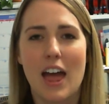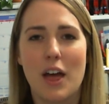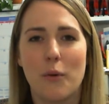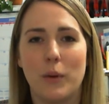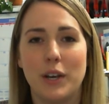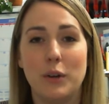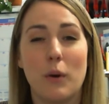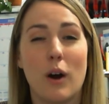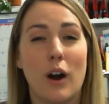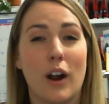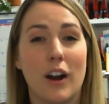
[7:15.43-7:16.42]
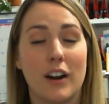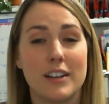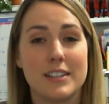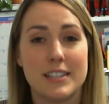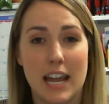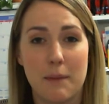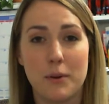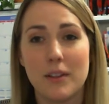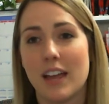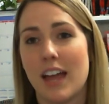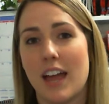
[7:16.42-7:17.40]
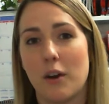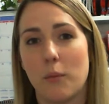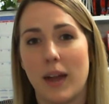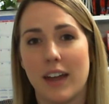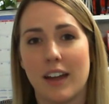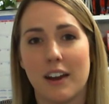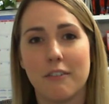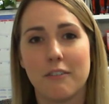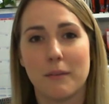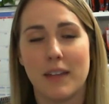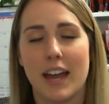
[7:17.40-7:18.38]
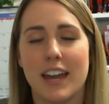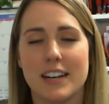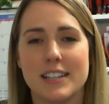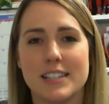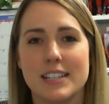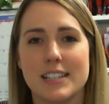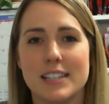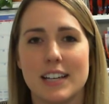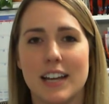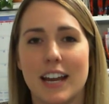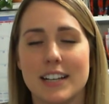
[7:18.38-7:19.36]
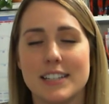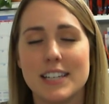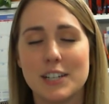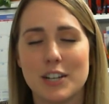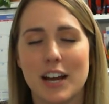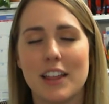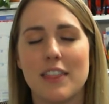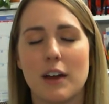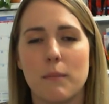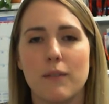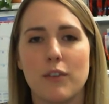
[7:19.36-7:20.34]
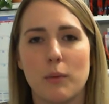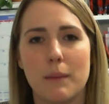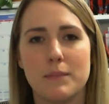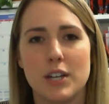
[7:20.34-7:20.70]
When you are stable and awake enough from that anesthesia, they'll move you up to